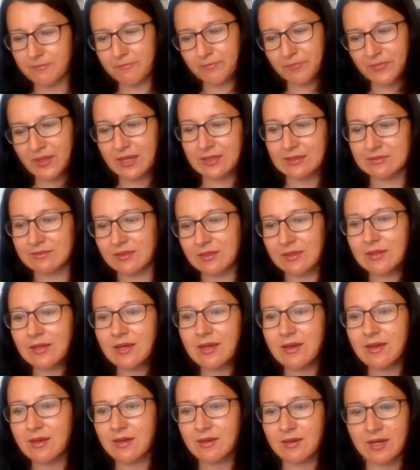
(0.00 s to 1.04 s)
idea.
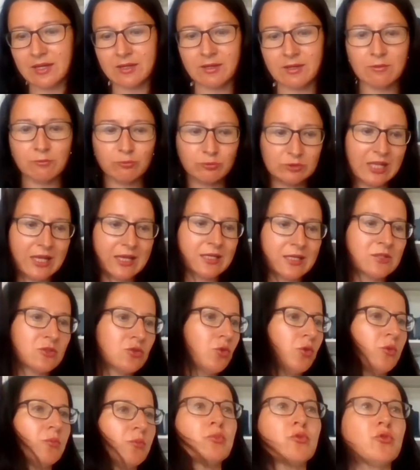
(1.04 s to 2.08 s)
I would like
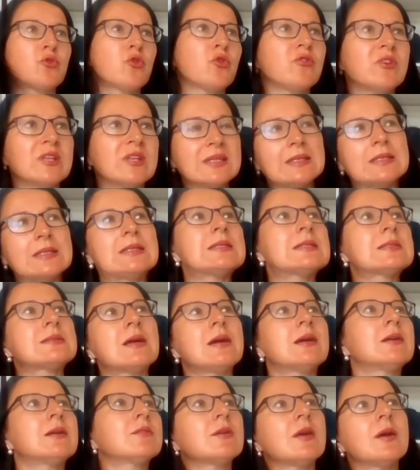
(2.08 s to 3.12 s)
to improve it in this
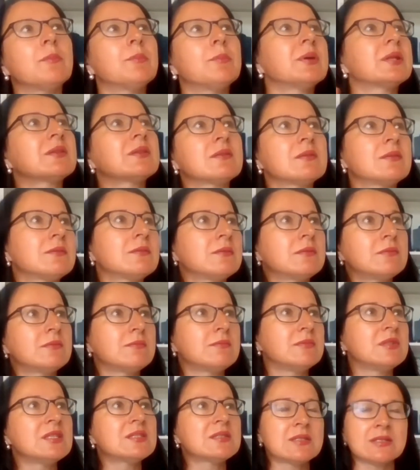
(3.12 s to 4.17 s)
area, but
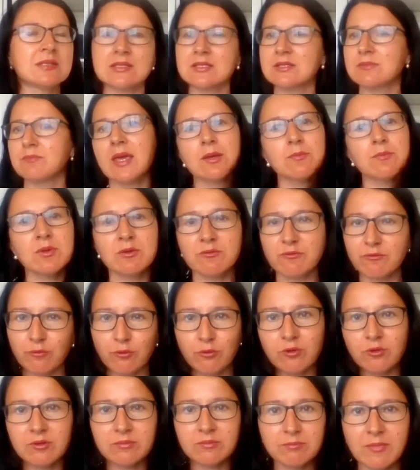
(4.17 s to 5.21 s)
this is maybe
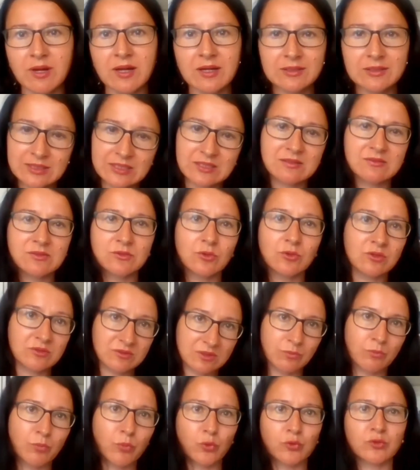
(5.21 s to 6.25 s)
for market not
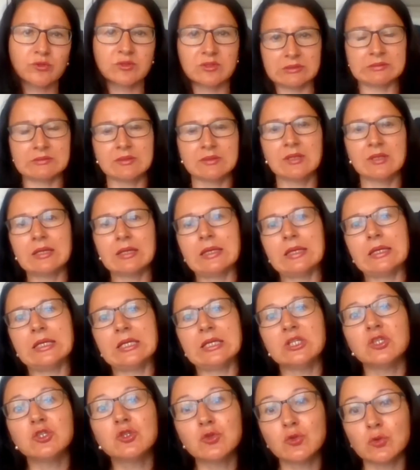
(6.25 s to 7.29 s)
important.
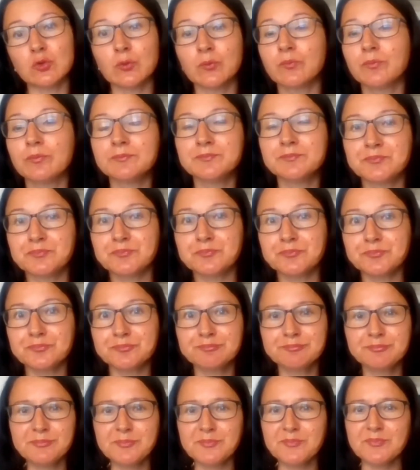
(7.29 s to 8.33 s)
Yeah. I
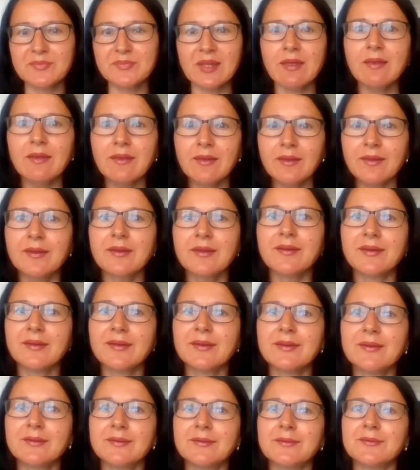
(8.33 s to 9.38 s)
think we really need
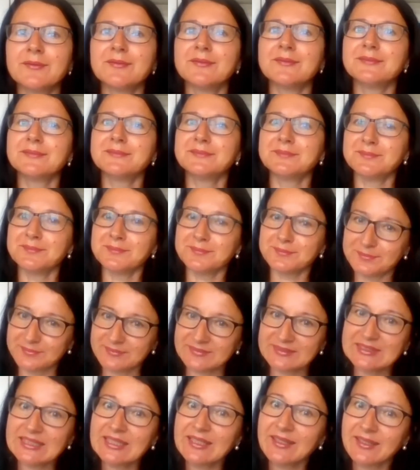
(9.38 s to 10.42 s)
a brand insight
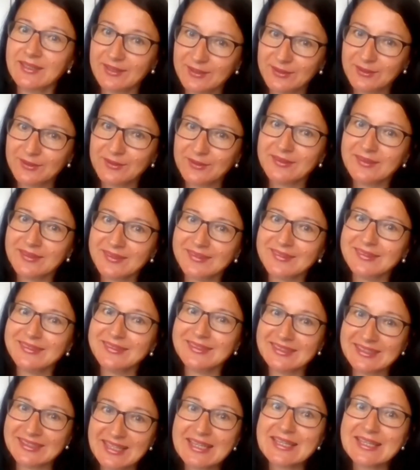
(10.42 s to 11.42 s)
on this, and there's